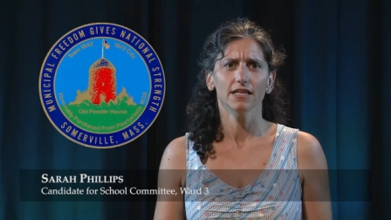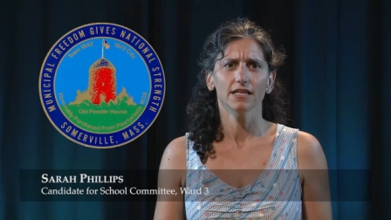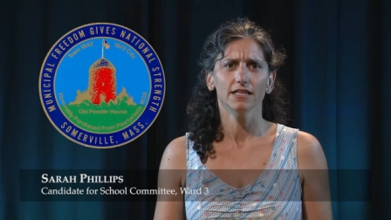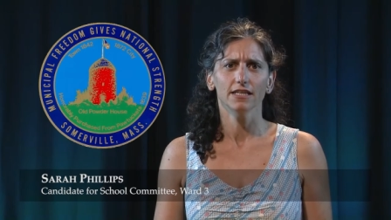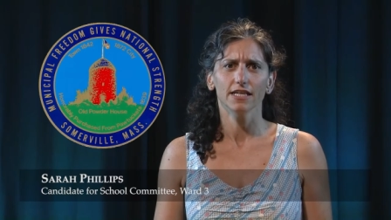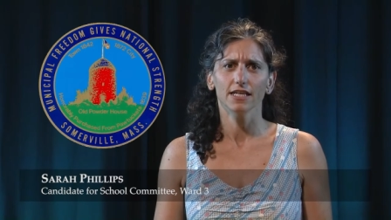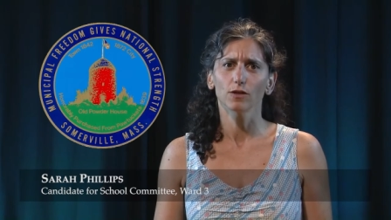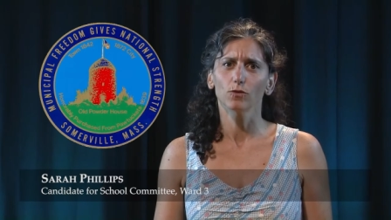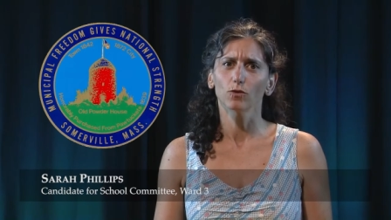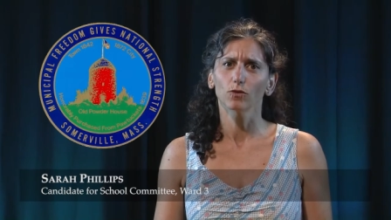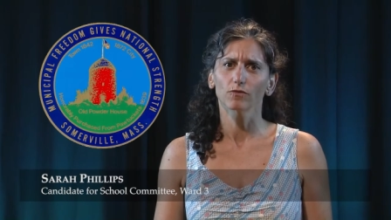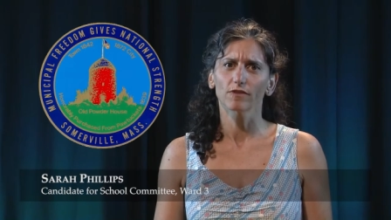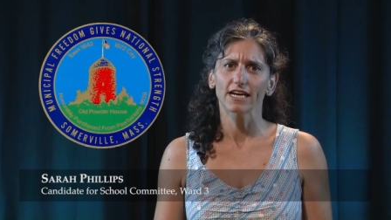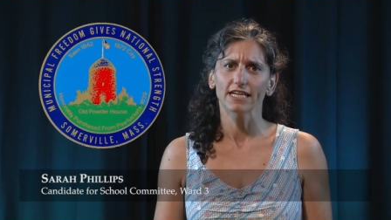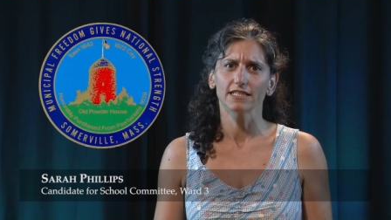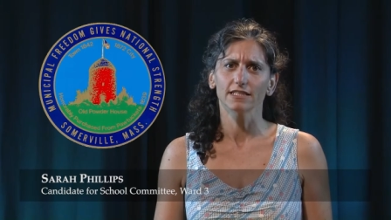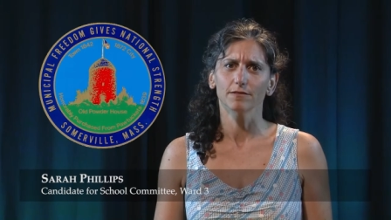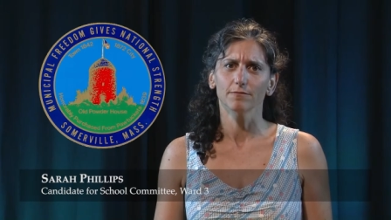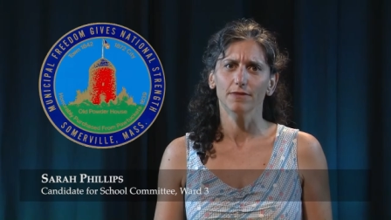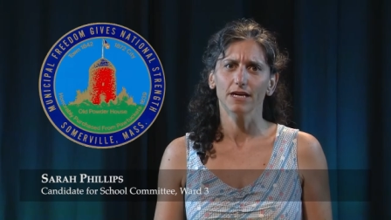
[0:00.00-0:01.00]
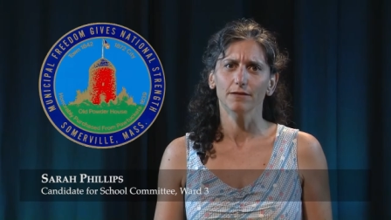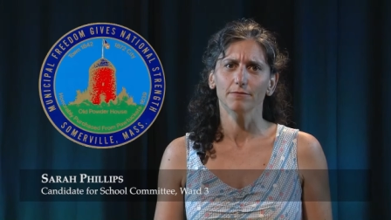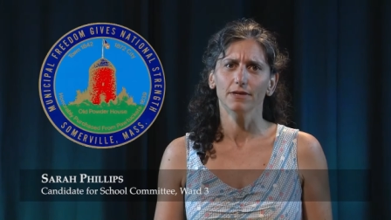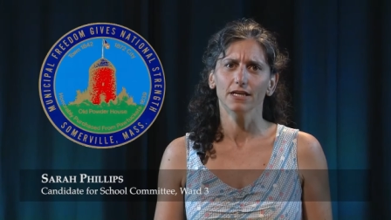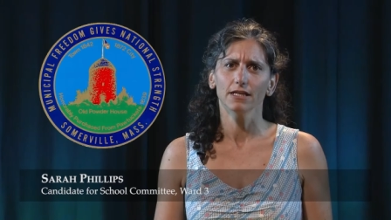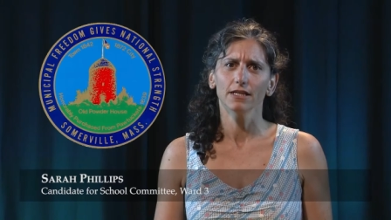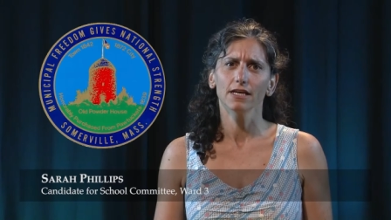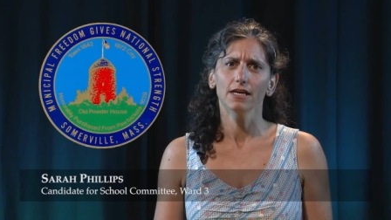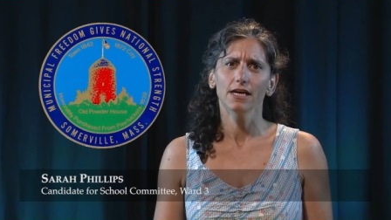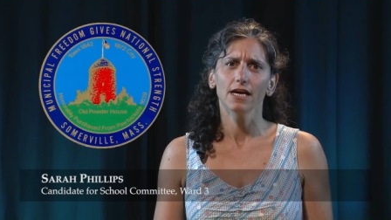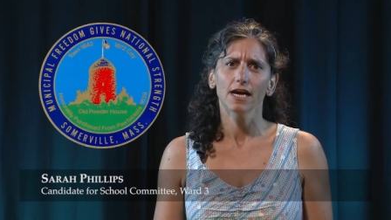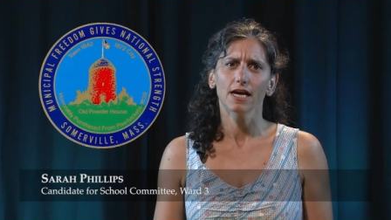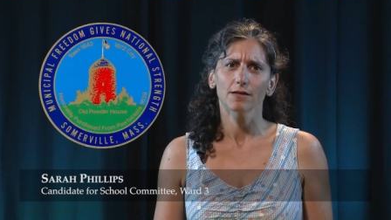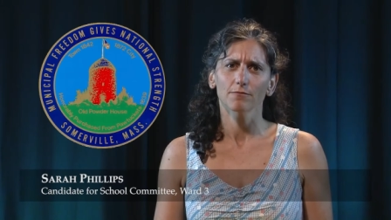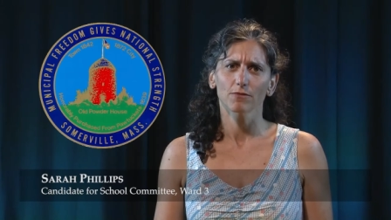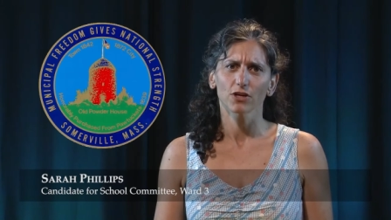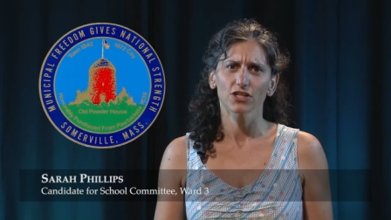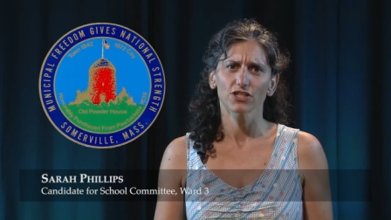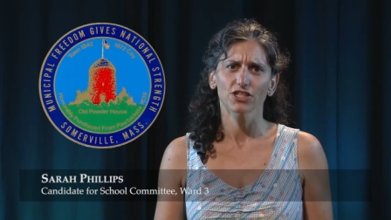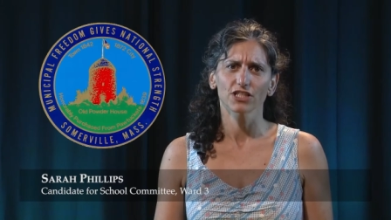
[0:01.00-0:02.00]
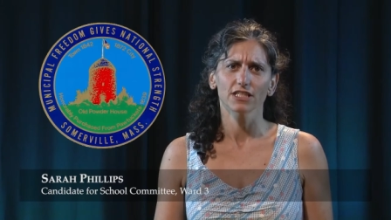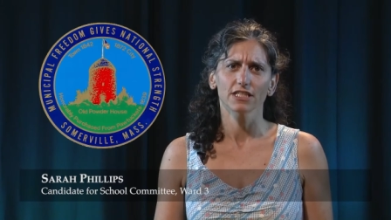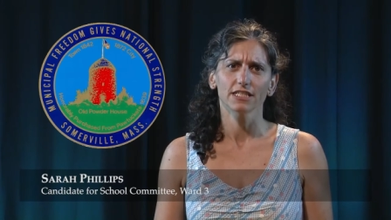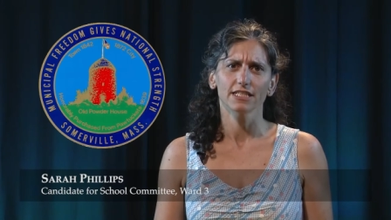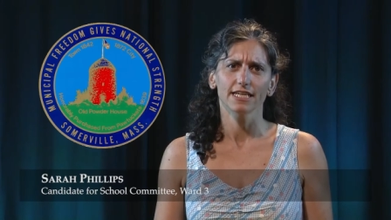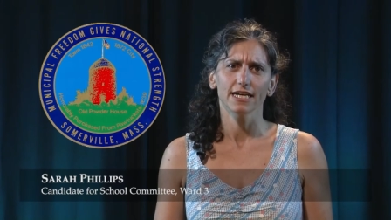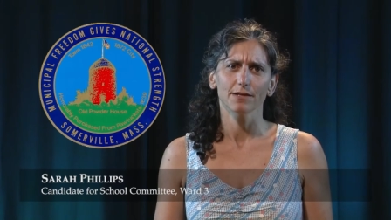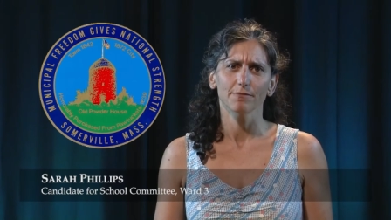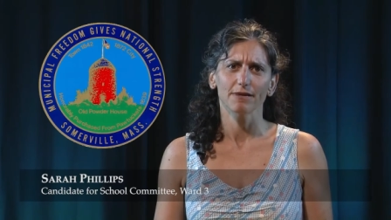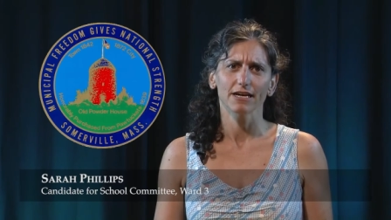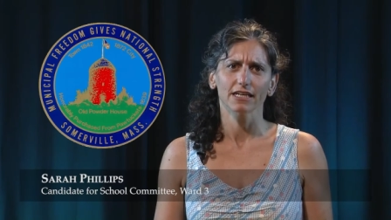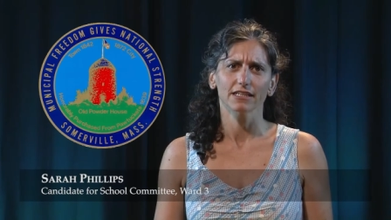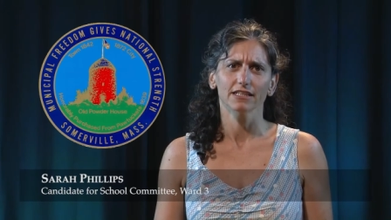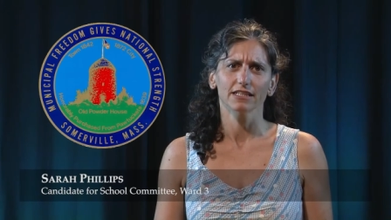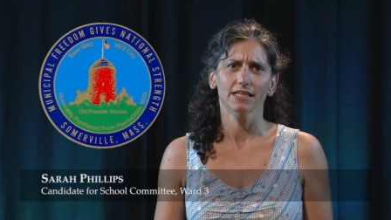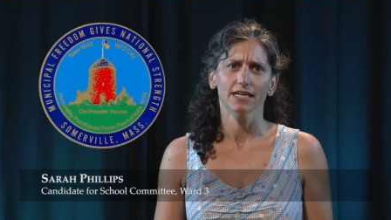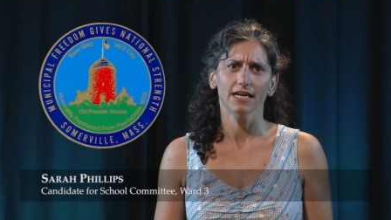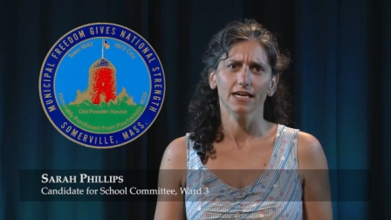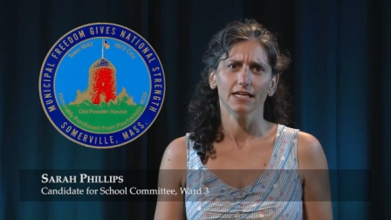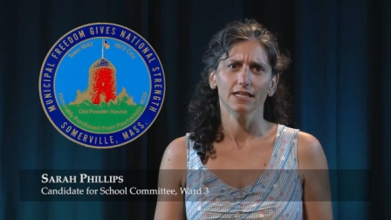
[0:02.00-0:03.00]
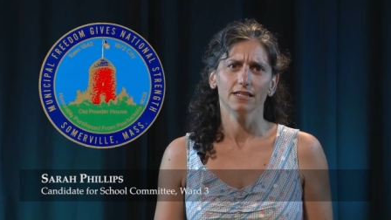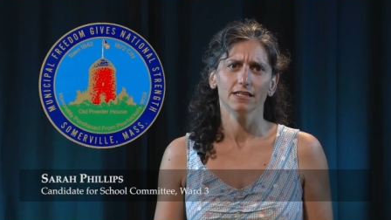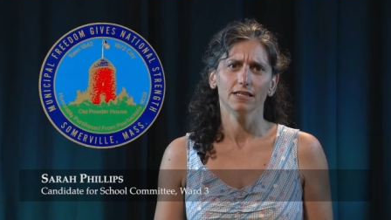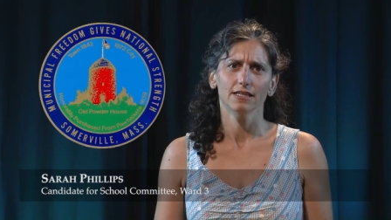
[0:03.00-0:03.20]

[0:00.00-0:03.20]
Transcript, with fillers: the Equal Rights Amendment, and marching to take back the night.